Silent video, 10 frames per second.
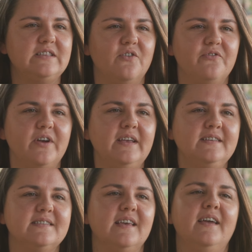its
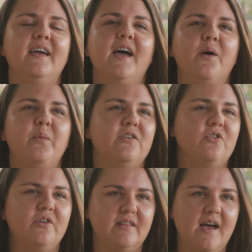offerings. Whether
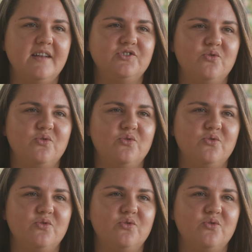you're a large